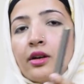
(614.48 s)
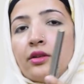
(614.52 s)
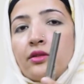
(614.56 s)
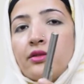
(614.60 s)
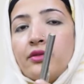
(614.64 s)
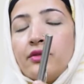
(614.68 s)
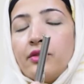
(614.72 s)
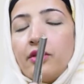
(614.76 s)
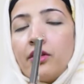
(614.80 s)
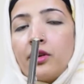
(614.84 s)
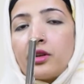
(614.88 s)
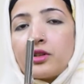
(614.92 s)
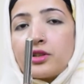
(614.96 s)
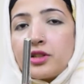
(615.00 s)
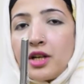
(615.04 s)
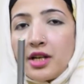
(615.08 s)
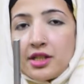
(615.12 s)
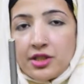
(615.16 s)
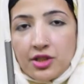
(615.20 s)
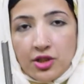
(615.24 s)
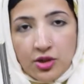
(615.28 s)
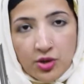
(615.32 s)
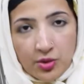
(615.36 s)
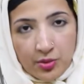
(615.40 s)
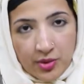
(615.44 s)
for
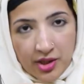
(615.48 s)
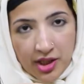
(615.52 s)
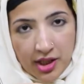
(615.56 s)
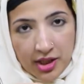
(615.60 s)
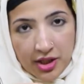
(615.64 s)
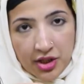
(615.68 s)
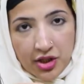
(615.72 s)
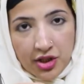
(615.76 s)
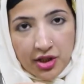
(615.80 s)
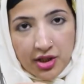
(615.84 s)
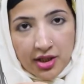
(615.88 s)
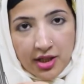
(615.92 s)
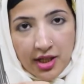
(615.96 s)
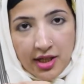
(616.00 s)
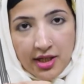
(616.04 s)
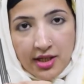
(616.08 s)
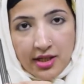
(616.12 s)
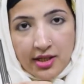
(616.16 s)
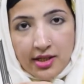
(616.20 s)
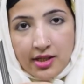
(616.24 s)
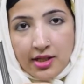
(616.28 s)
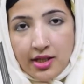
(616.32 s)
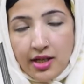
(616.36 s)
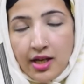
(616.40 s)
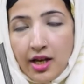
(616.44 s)
transillumination
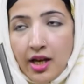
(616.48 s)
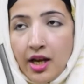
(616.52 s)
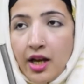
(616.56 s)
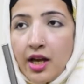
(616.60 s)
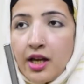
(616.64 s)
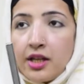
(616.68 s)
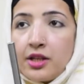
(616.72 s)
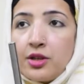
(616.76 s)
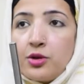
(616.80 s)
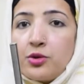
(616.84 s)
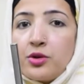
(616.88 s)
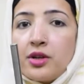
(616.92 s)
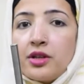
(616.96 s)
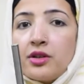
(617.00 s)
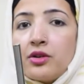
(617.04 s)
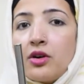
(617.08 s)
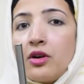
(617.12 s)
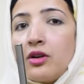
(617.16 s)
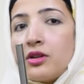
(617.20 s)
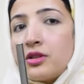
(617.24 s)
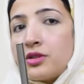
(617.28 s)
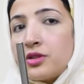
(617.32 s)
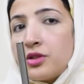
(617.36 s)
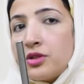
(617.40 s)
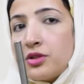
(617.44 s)
test, and you can
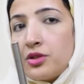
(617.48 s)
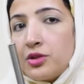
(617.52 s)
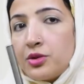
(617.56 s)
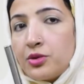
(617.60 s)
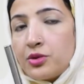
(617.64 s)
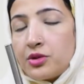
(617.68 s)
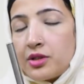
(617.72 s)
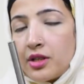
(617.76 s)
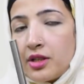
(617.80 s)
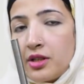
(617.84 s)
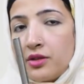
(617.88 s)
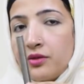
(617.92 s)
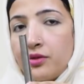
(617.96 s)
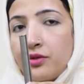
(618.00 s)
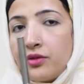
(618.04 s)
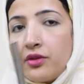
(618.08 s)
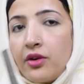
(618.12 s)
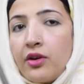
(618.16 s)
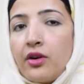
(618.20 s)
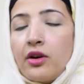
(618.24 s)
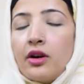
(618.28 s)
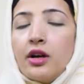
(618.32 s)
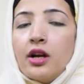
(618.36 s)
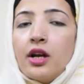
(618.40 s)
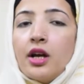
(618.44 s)
also use it
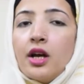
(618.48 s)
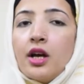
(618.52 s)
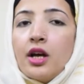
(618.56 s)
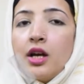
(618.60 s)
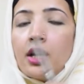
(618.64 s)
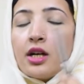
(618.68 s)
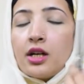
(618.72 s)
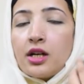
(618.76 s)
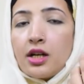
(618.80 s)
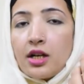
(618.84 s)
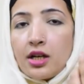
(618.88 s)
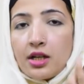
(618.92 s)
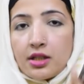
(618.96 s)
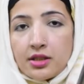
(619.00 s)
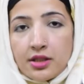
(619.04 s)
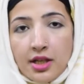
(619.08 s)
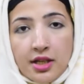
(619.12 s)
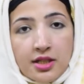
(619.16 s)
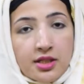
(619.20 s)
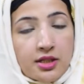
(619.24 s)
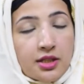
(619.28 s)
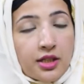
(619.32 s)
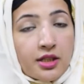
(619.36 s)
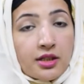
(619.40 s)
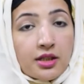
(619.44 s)
for
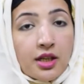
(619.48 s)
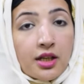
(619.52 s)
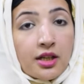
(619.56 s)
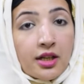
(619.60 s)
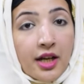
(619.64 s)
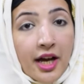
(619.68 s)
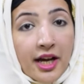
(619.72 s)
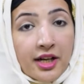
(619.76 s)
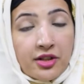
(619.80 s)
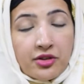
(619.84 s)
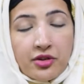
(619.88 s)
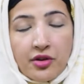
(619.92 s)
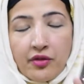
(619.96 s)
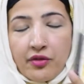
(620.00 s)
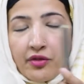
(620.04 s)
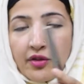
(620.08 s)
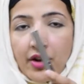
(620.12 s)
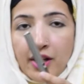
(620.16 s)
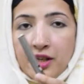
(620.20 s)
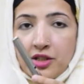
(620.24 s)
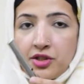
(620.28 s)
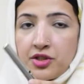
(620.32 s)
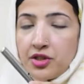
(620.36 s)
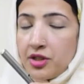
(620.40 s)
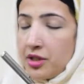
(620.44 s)
testing the light
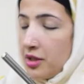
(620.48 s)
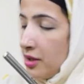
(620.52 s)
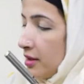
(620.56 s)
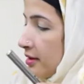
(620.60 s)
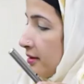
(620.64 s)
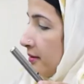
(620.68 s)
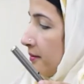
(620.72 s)
reflection.